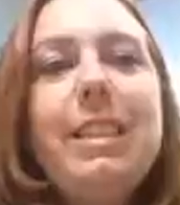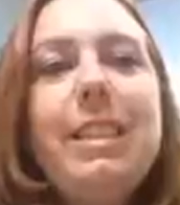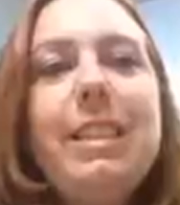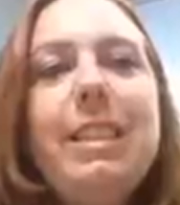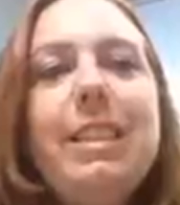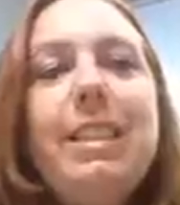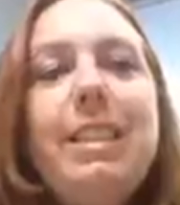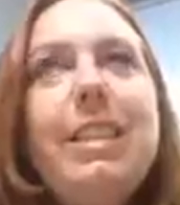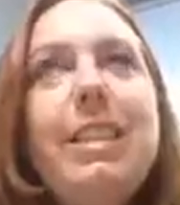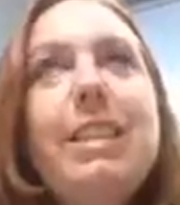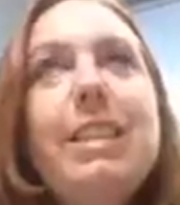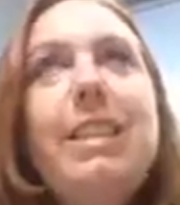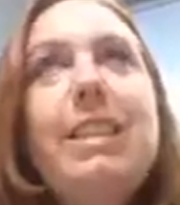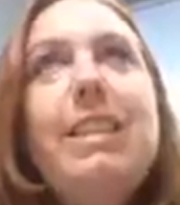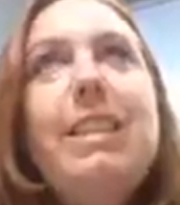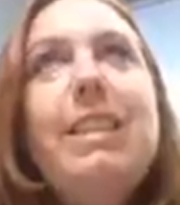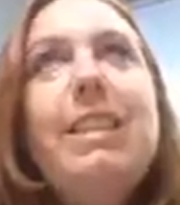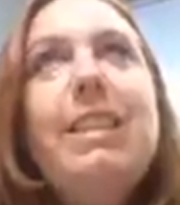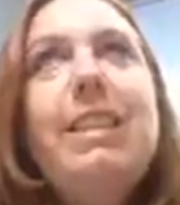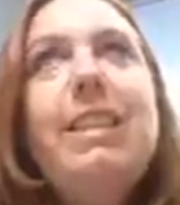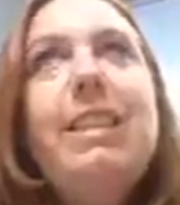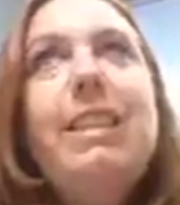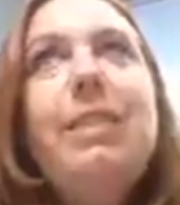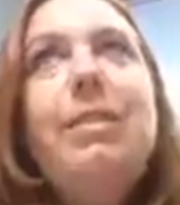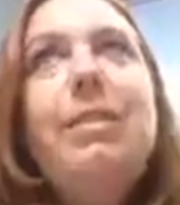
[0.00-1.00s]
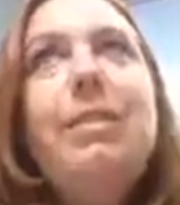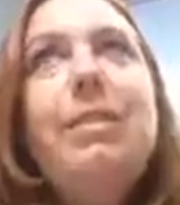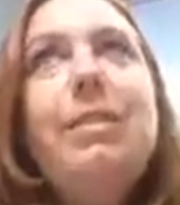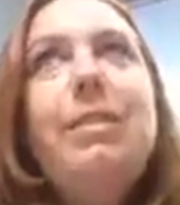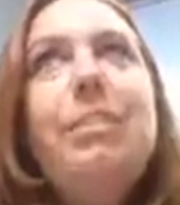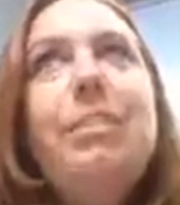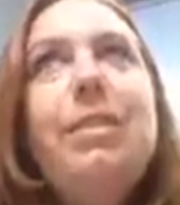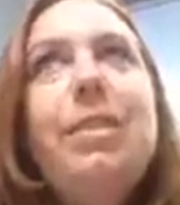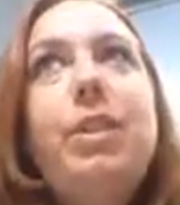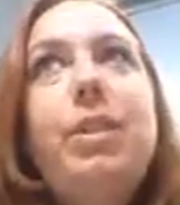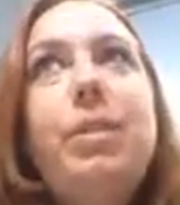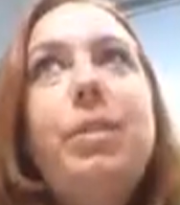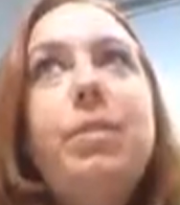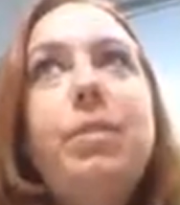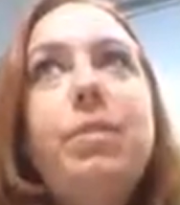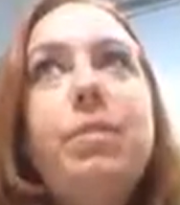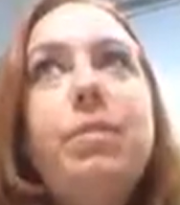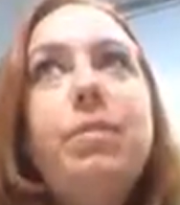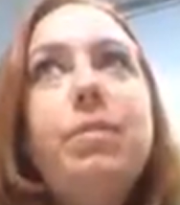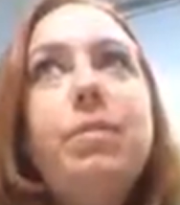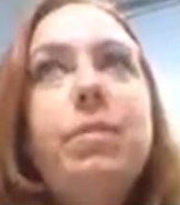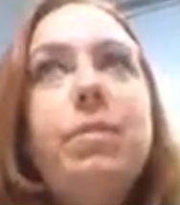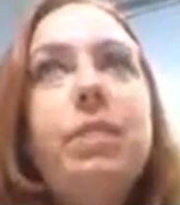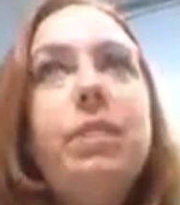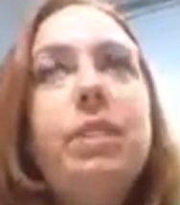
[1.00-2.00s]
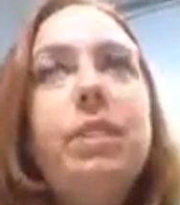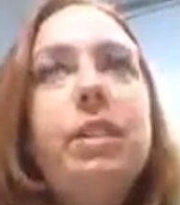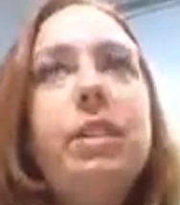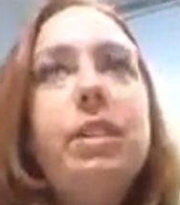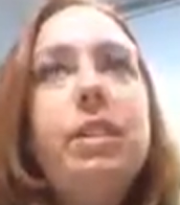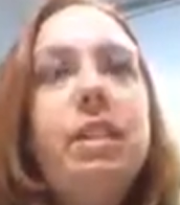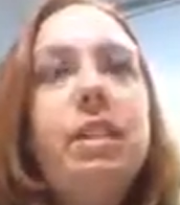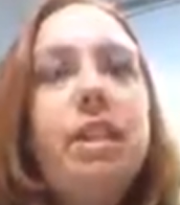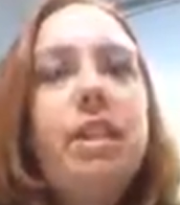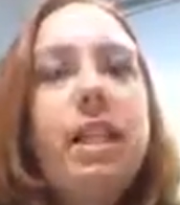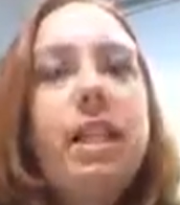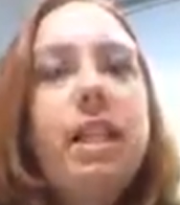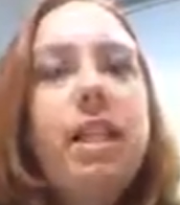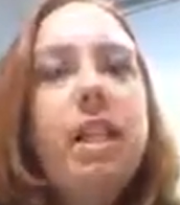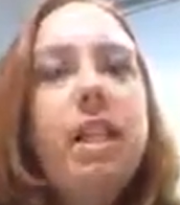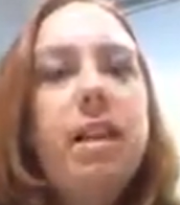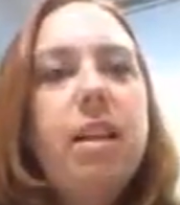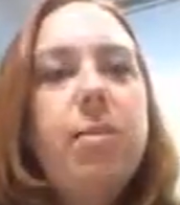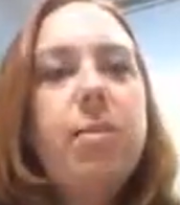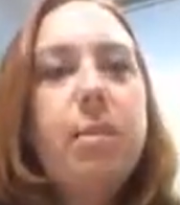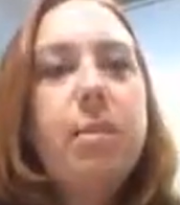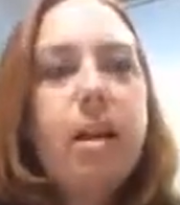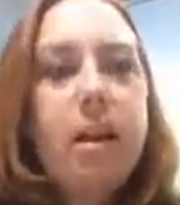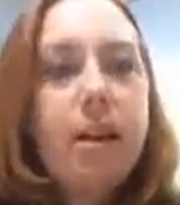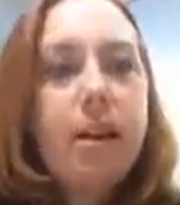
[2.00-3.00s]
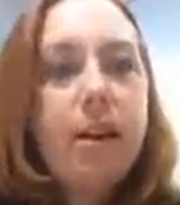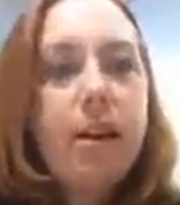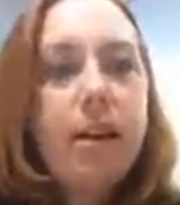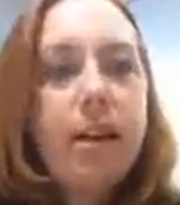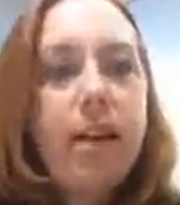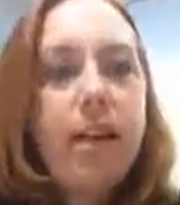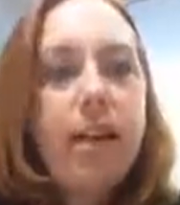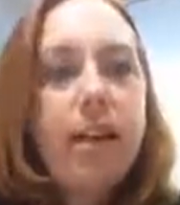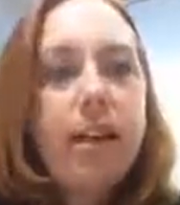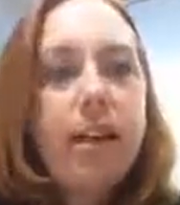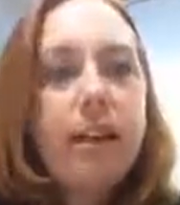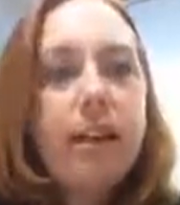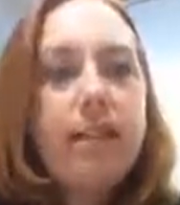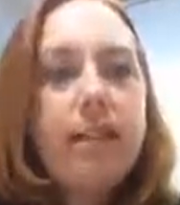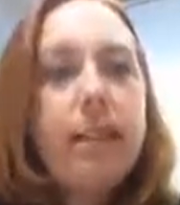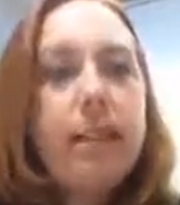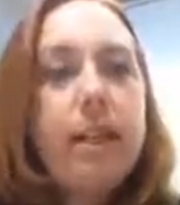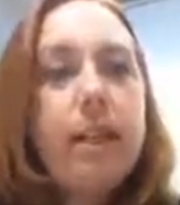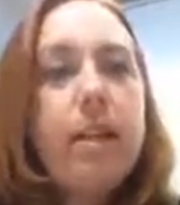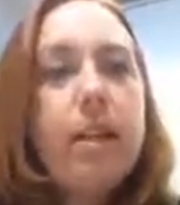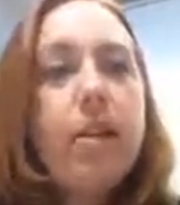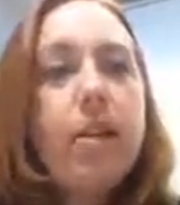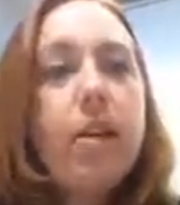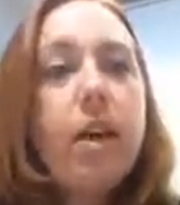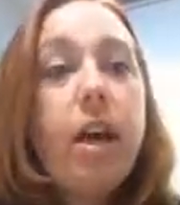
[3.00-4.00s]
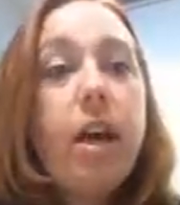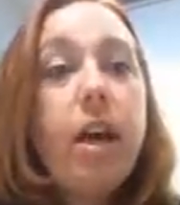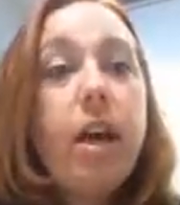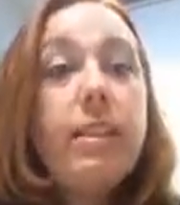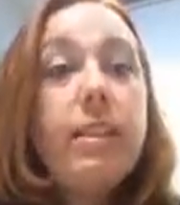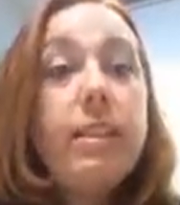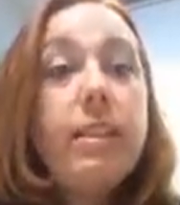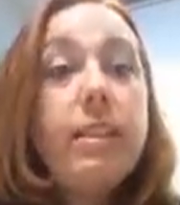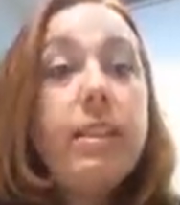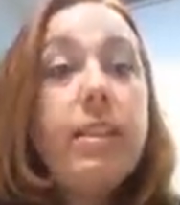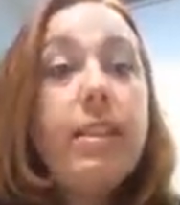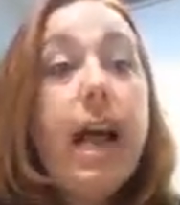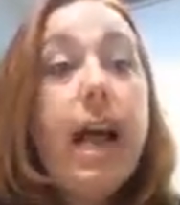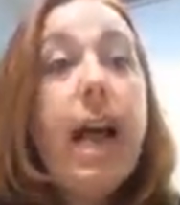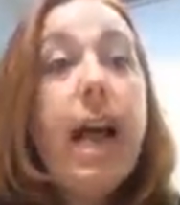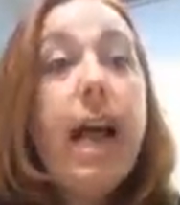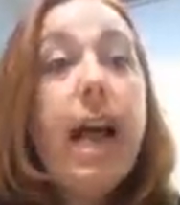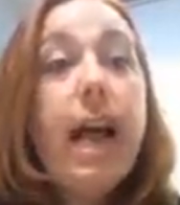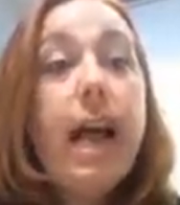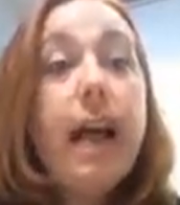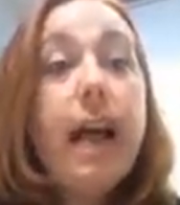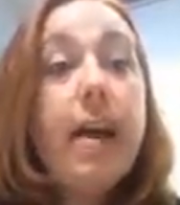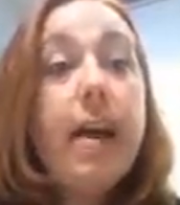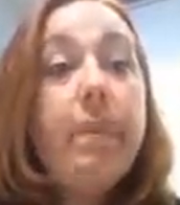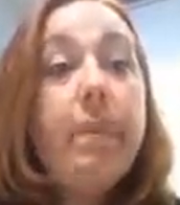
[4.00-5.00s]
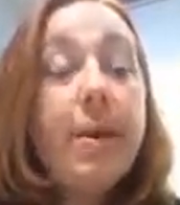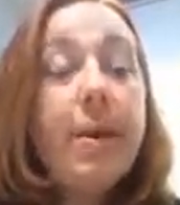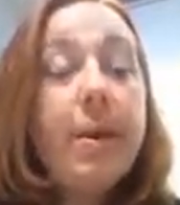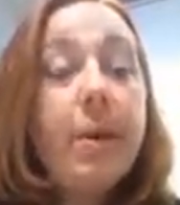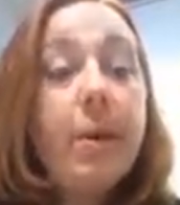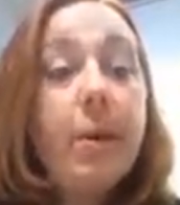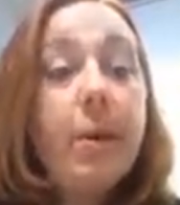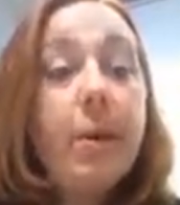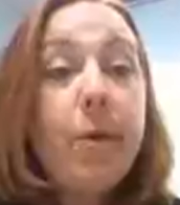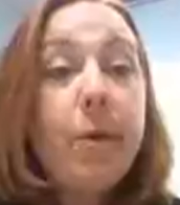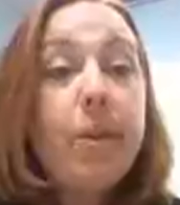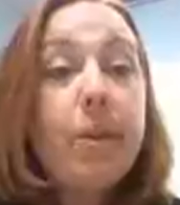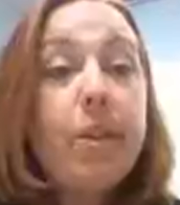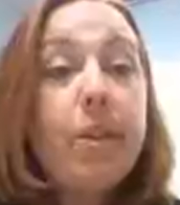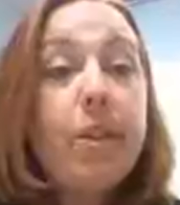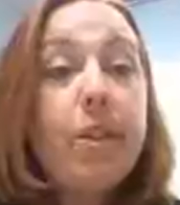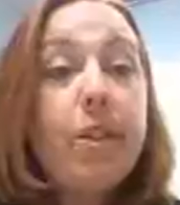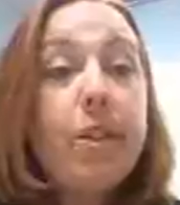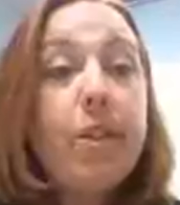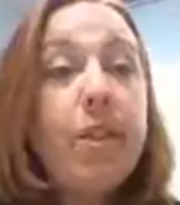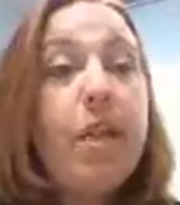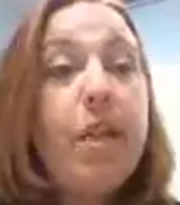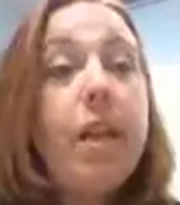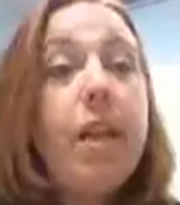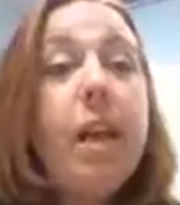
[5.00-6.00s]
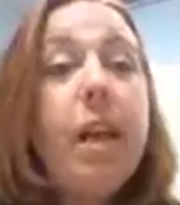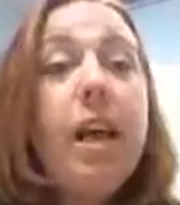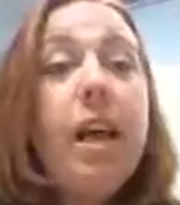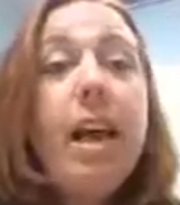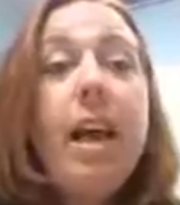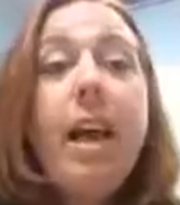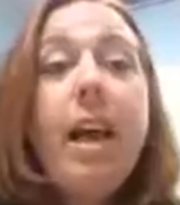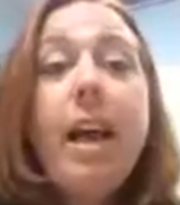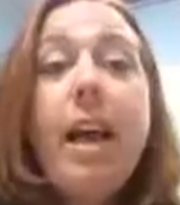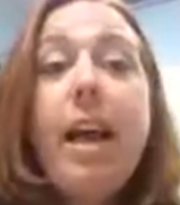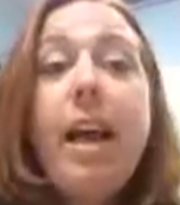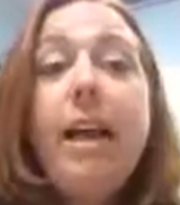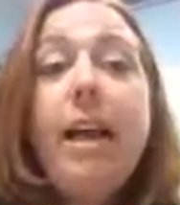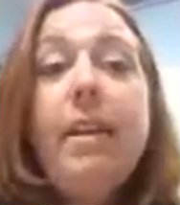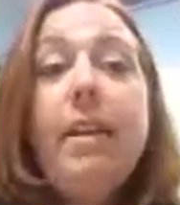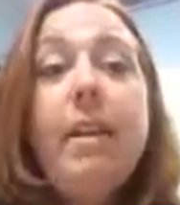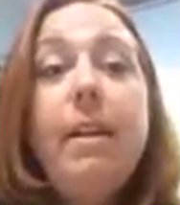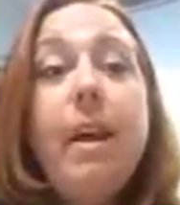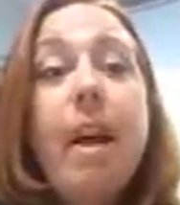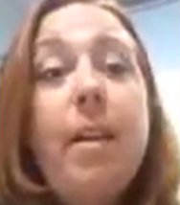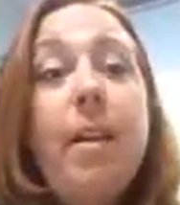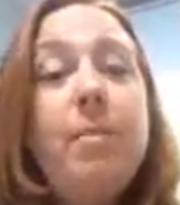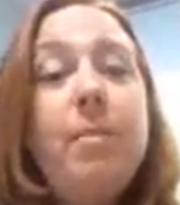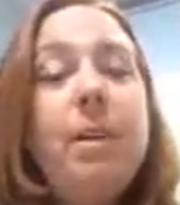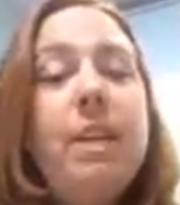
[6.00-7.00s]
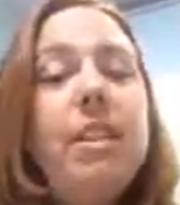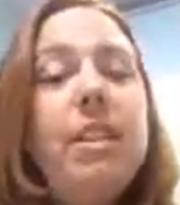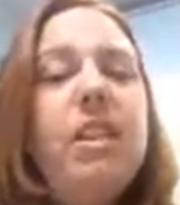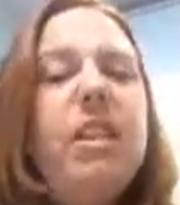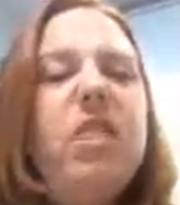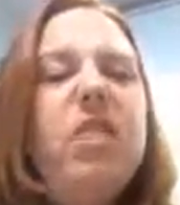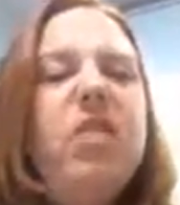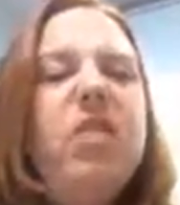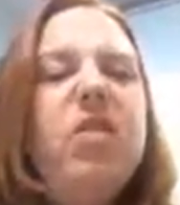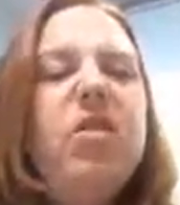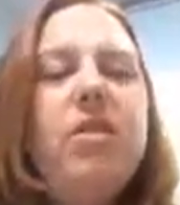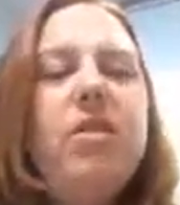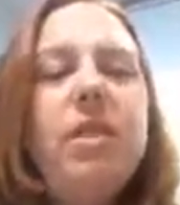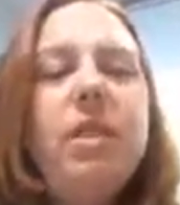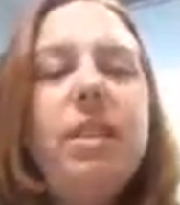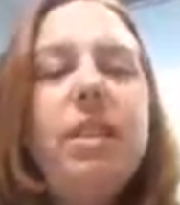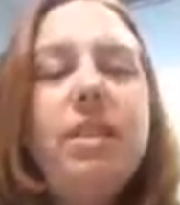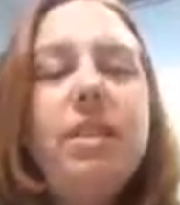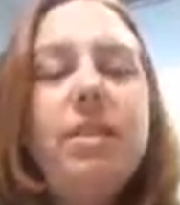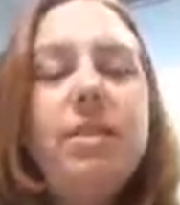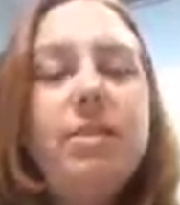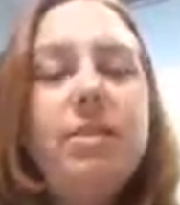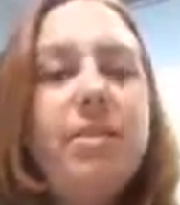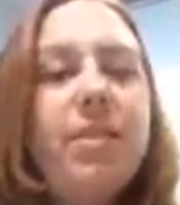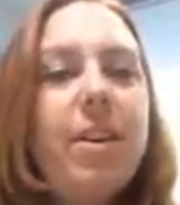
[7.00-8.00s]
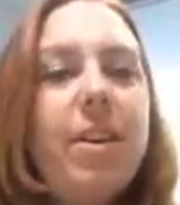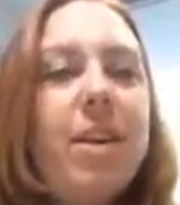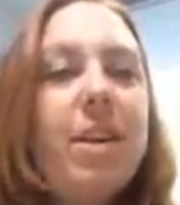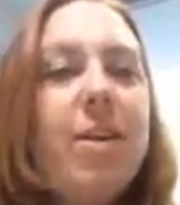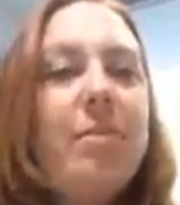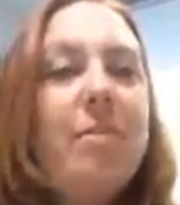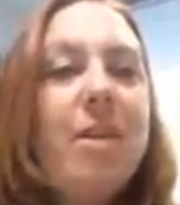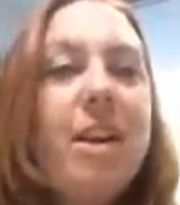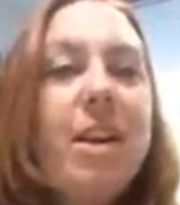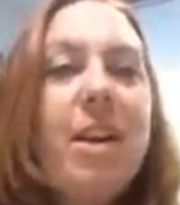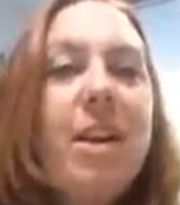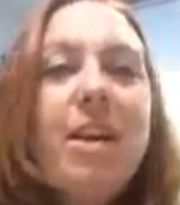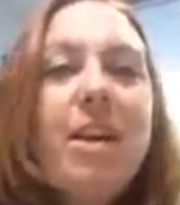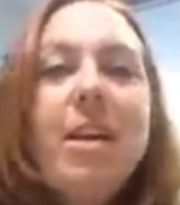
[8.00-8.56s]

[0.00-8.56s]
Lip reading: it was beautiful to study the mother goddess, and across time and culture, I read stories from